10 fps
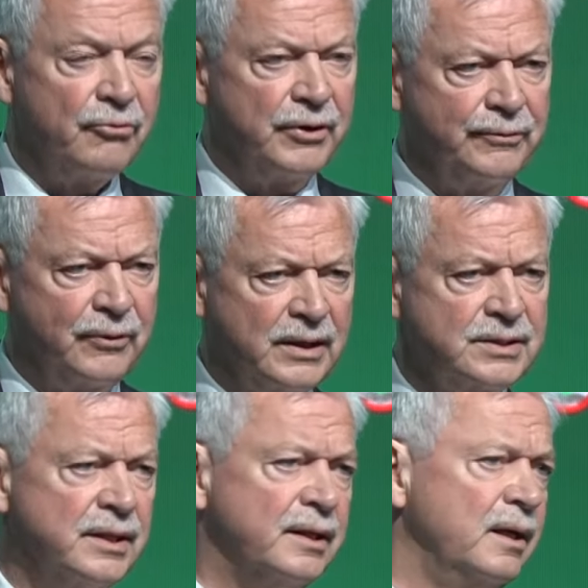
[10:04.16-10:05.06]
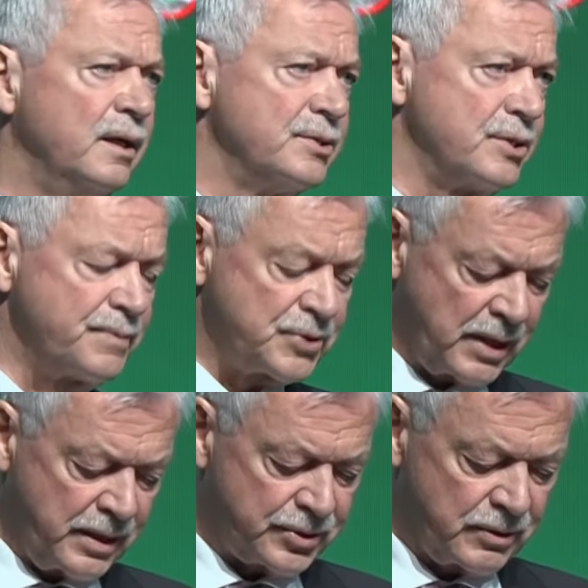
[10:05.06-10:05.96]
reflecting
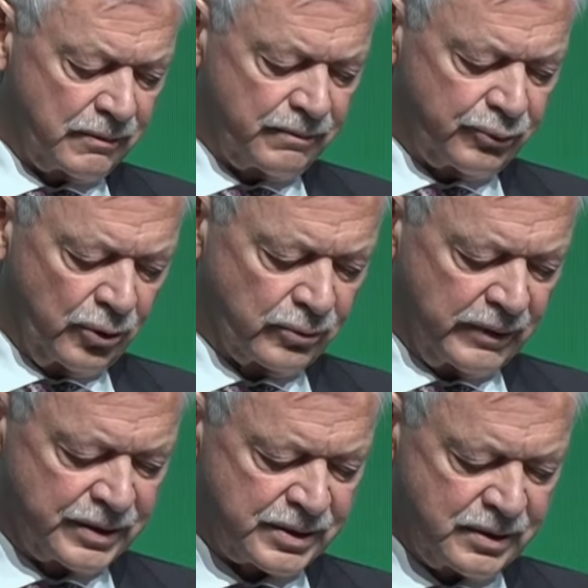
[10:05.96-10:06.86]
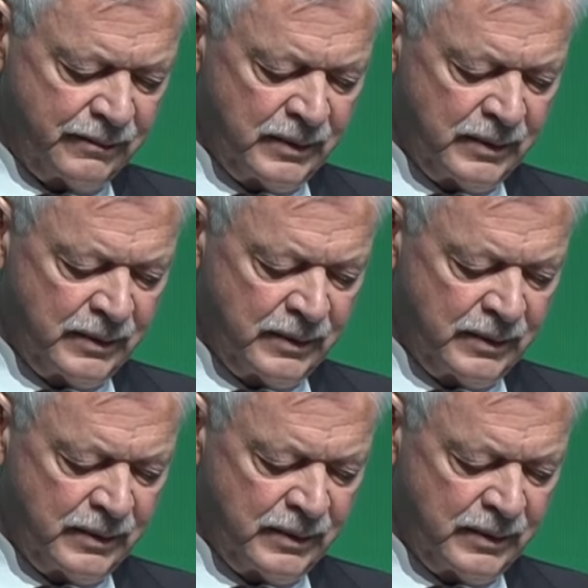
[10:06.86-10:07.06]
substantial progress.